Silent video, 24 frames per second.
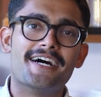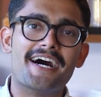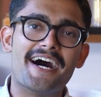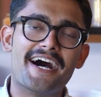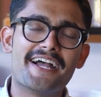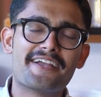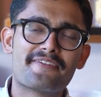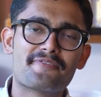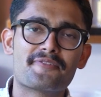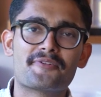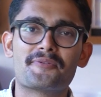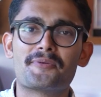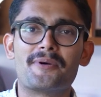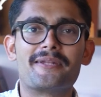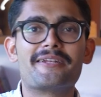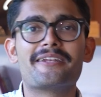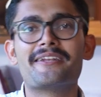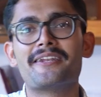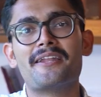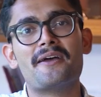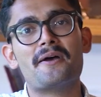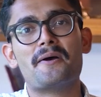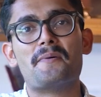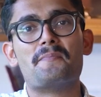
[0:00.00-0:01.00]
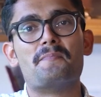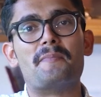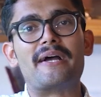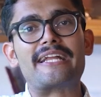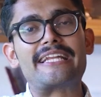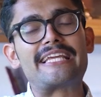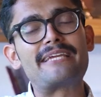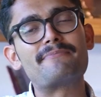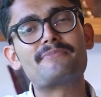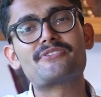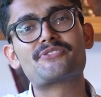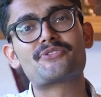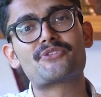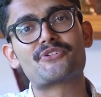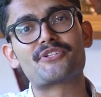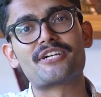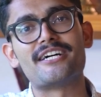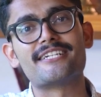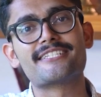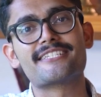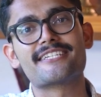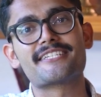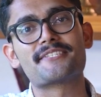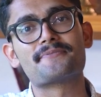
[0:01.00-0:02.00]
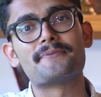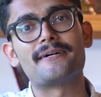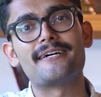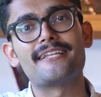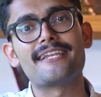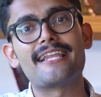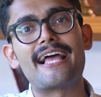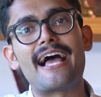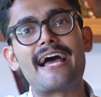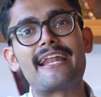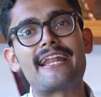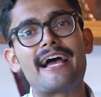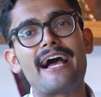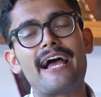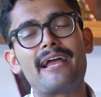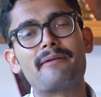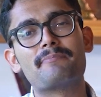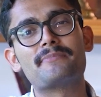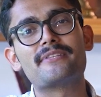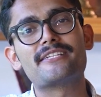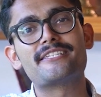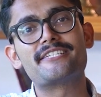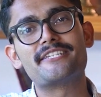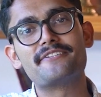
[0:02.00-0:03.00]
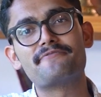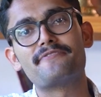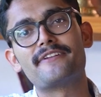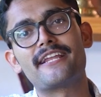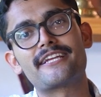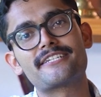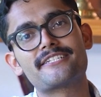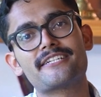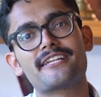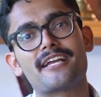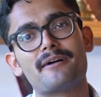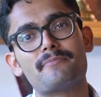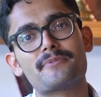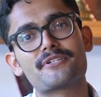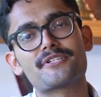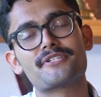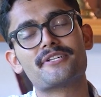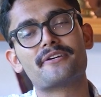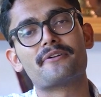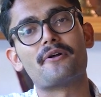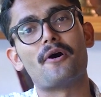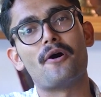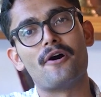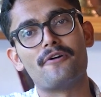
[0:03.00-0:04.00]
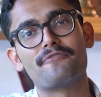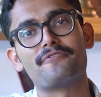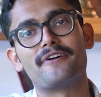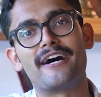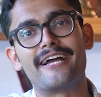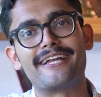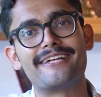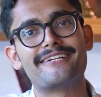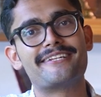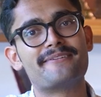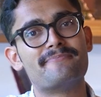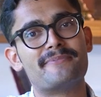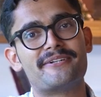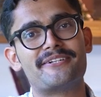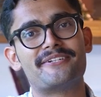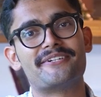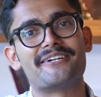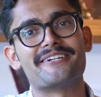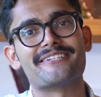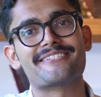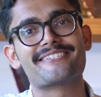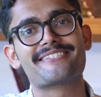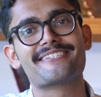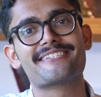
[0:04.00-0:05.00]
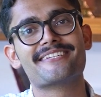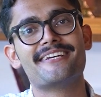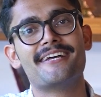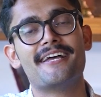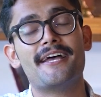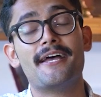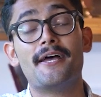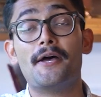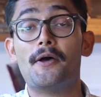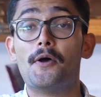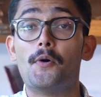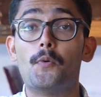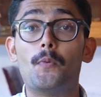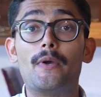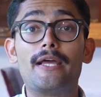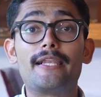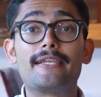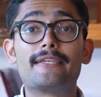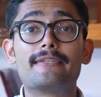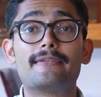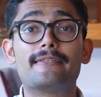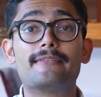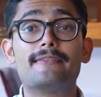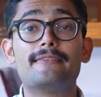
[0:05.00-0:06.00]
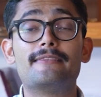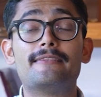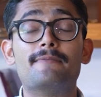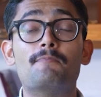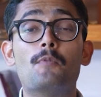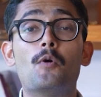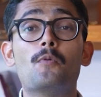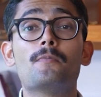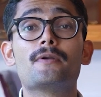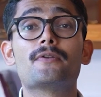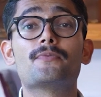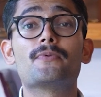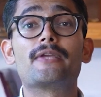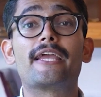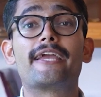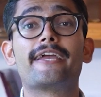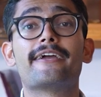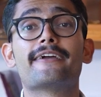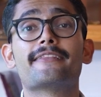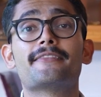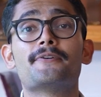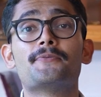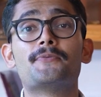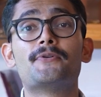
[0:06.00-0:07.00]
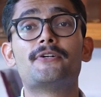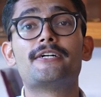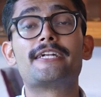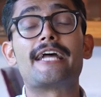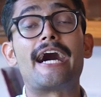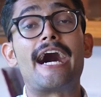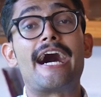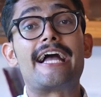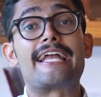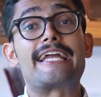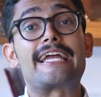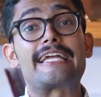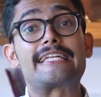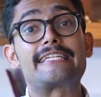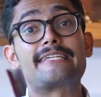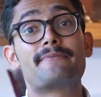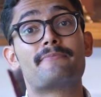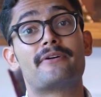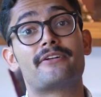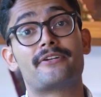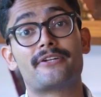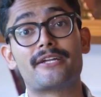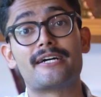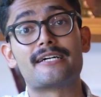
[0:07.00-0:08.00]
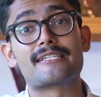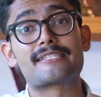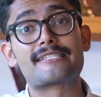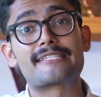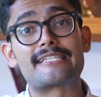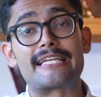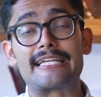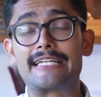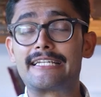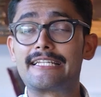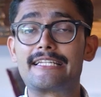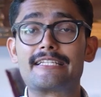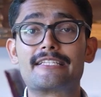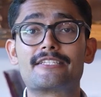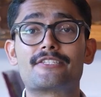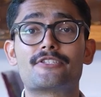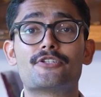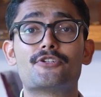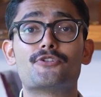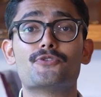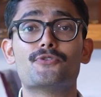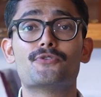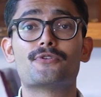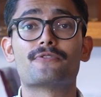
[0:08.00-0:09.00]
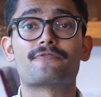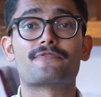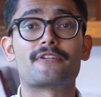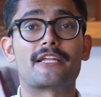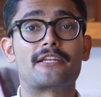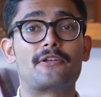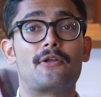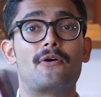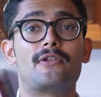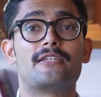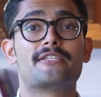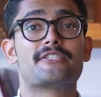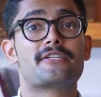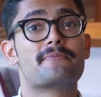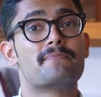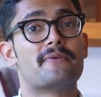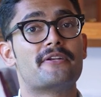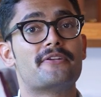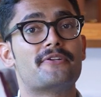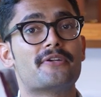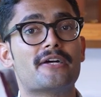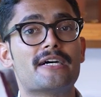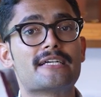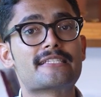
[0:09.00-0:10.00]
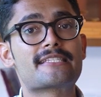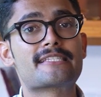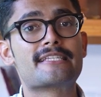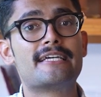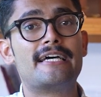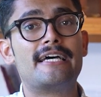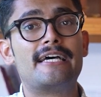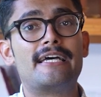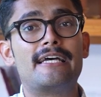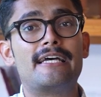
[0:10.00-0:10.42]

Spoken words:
Hi everyone, my name is Sushant Jaiswal and I am the Chief Election Commissioner of IIT Madras. Well, the moment we hear the word IIT Madras, Indian Institute of Technology Madras,